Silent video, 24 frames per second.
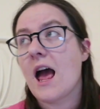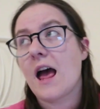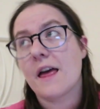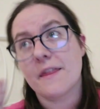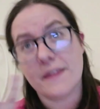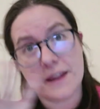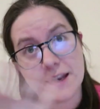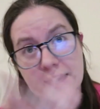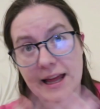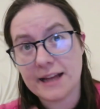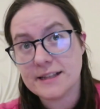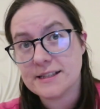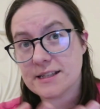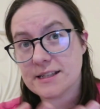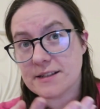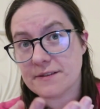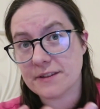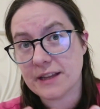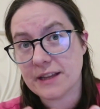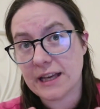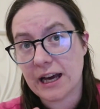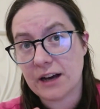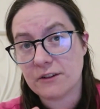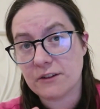the letters of
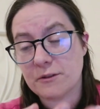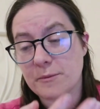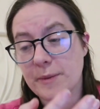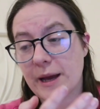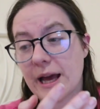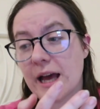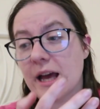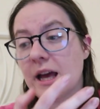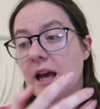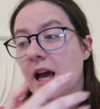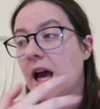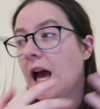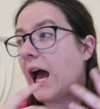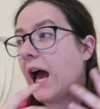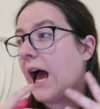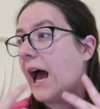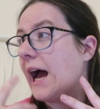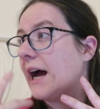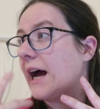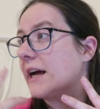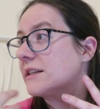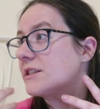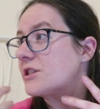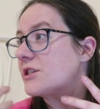the alphabet
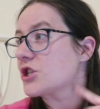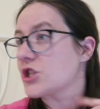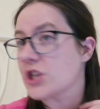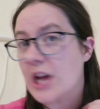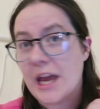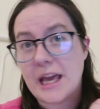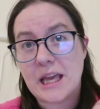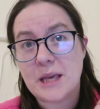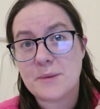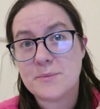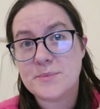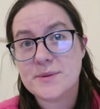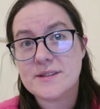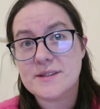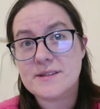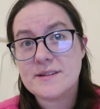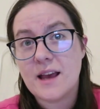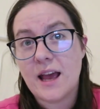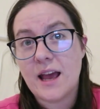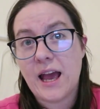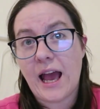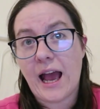and shapes,